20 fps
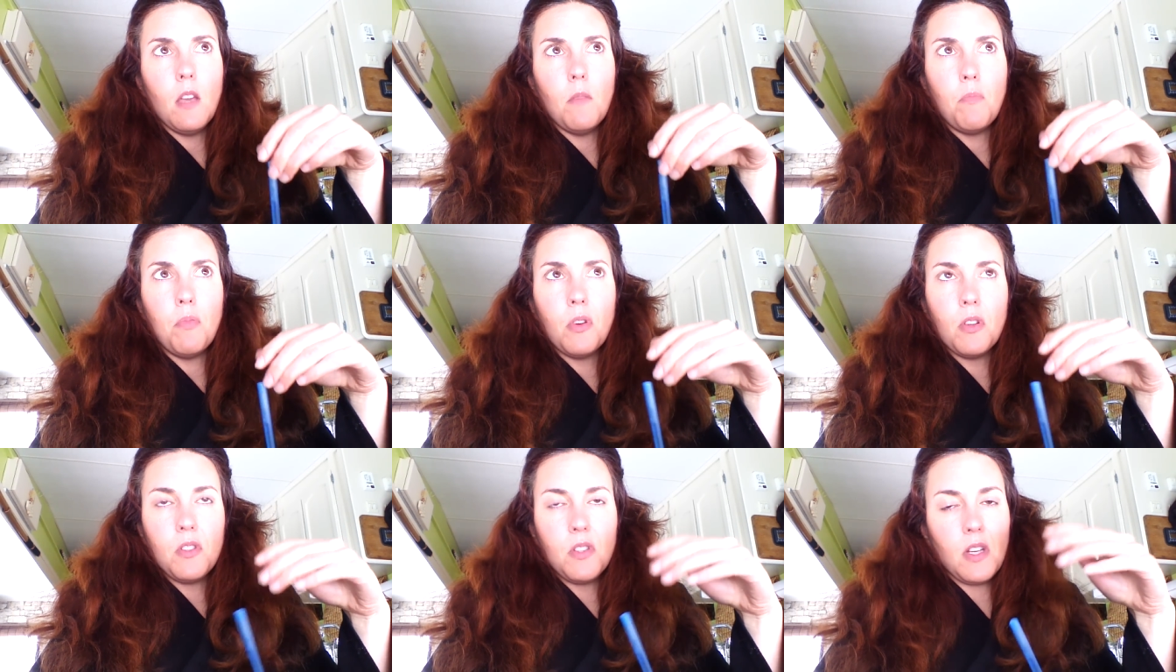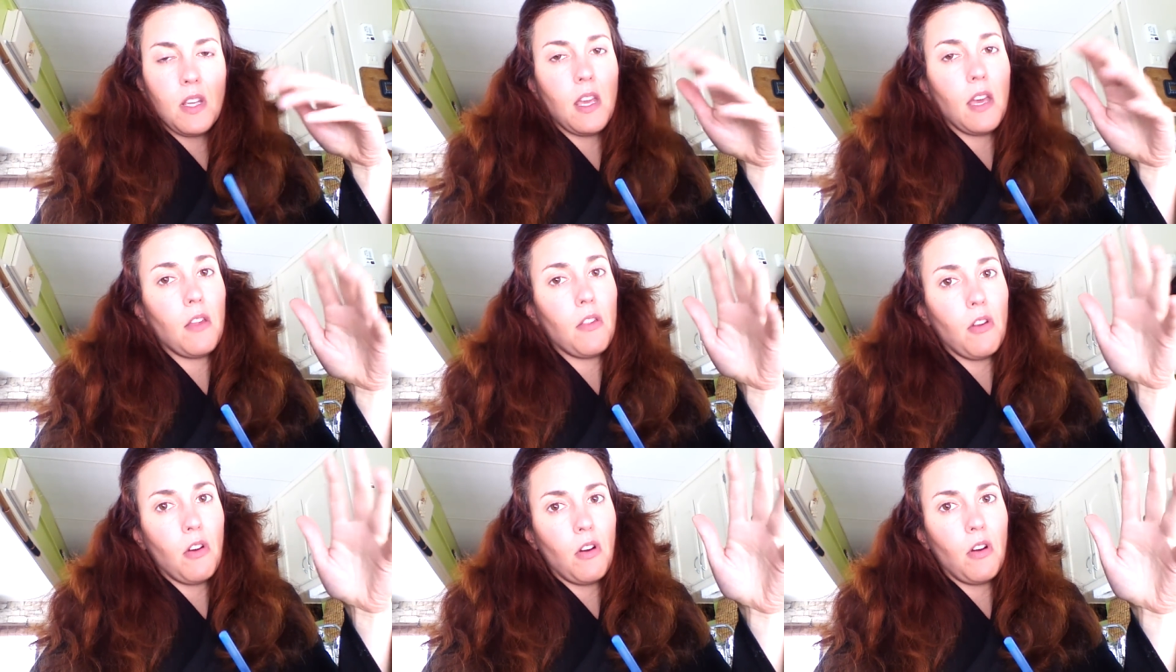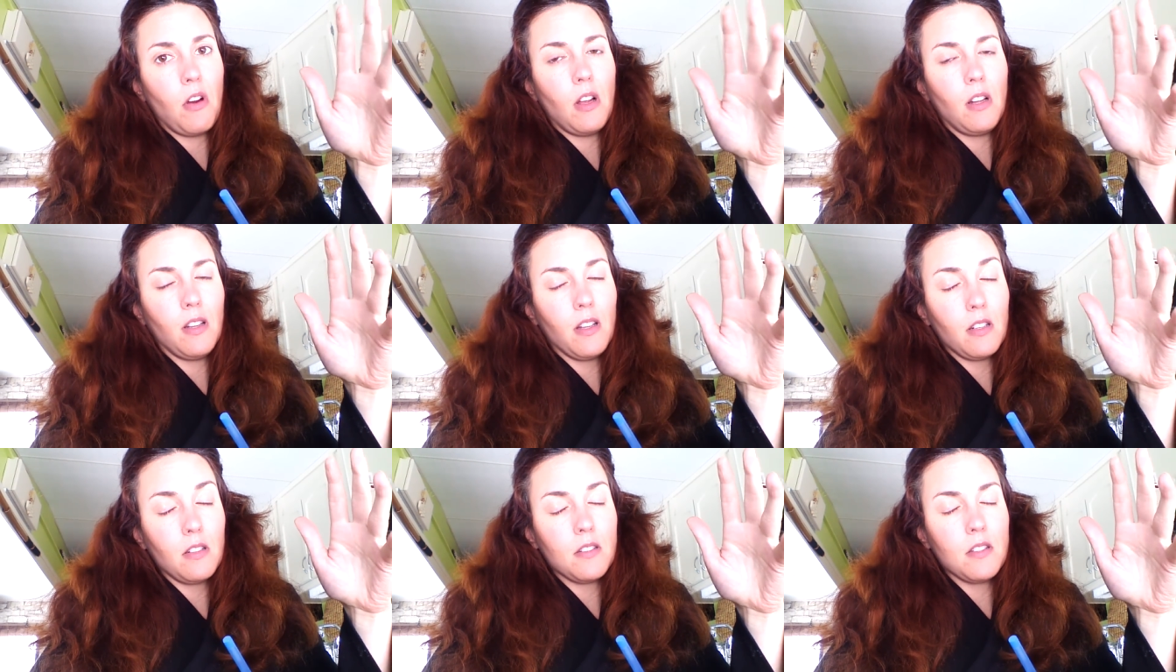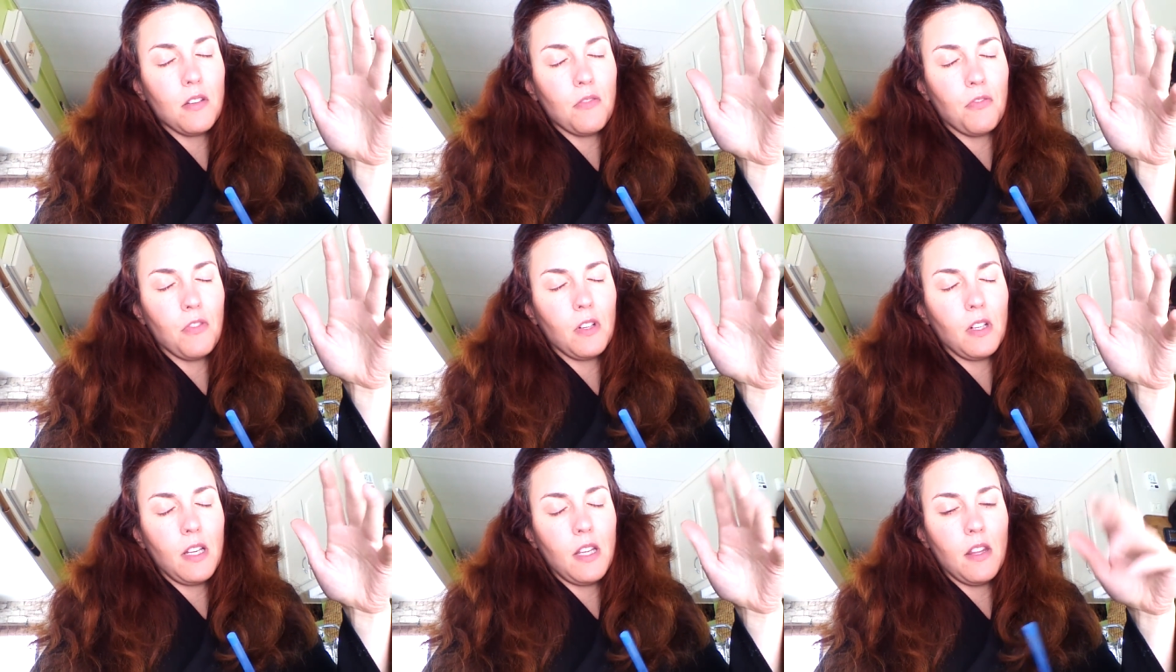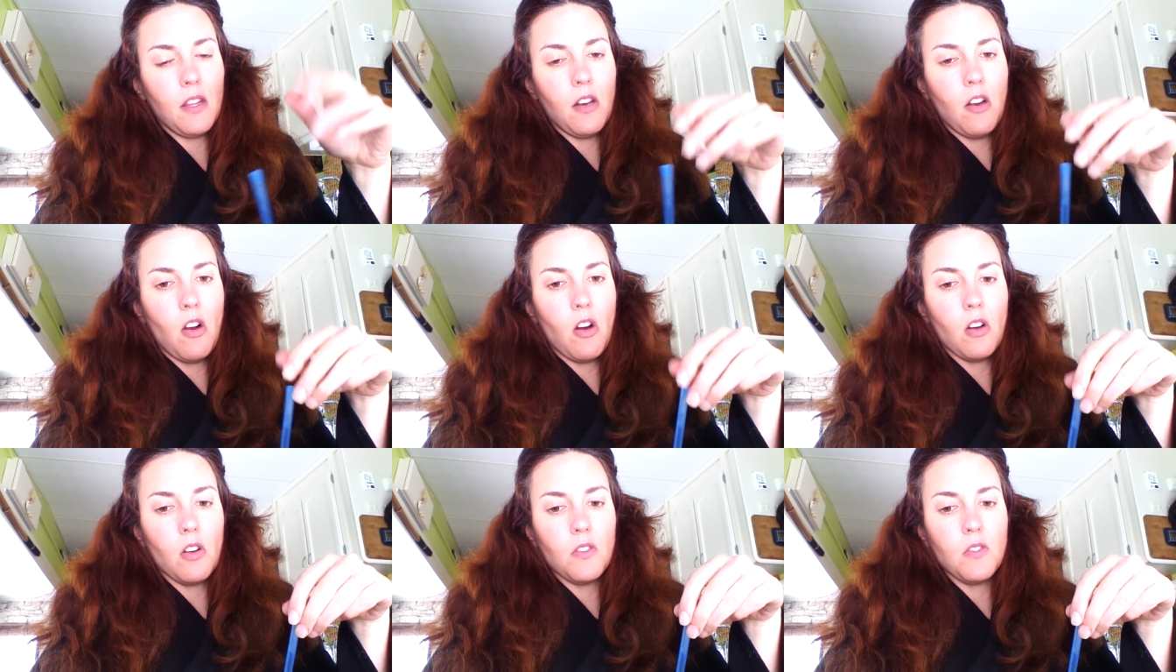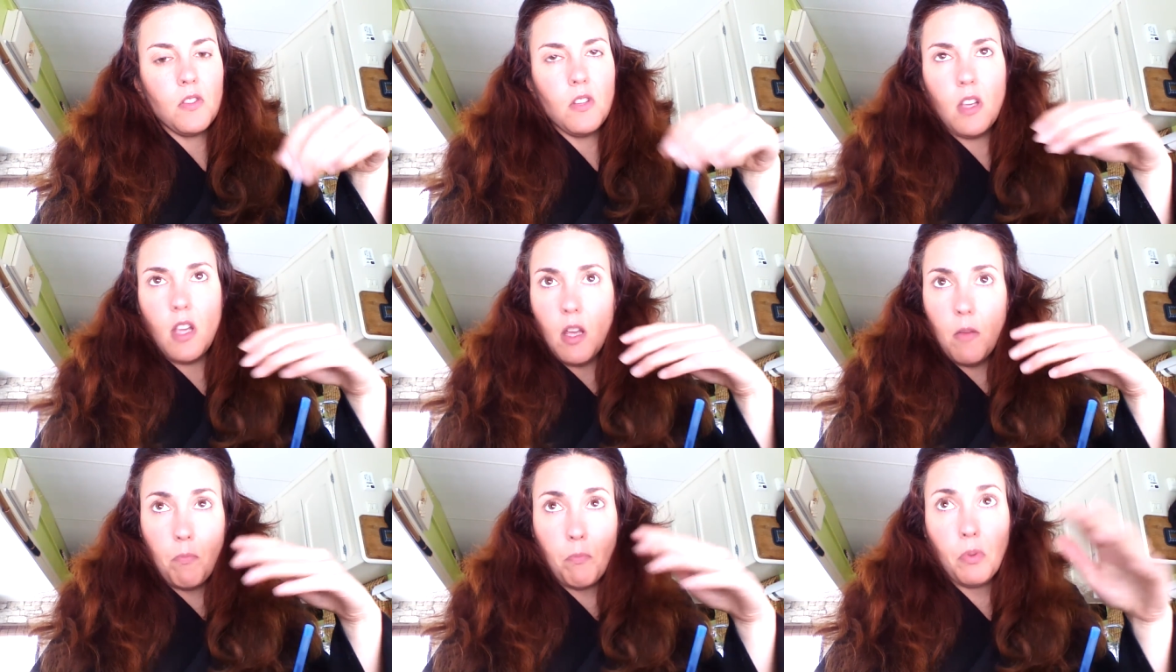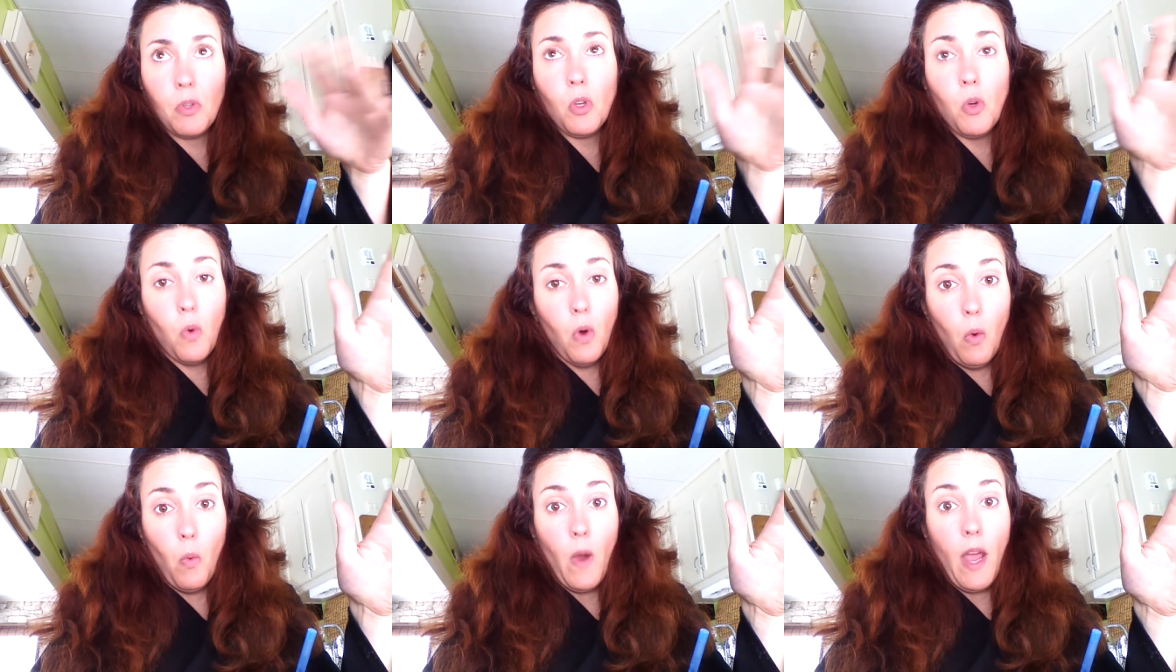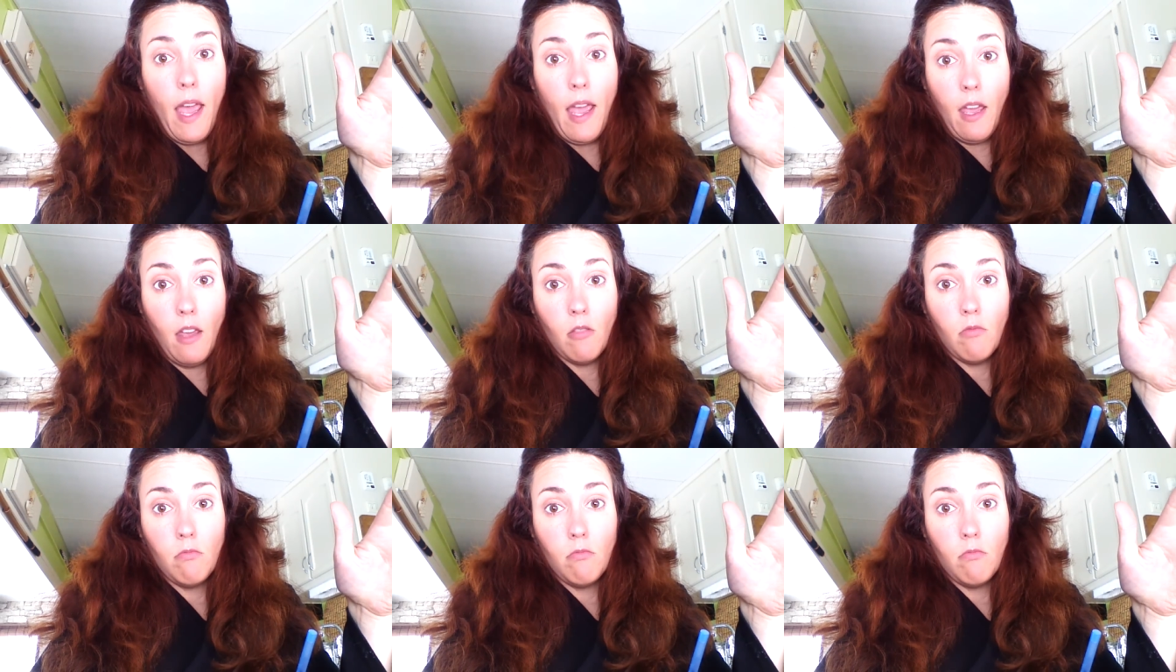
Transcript: put together a little differently than ours, it blew away.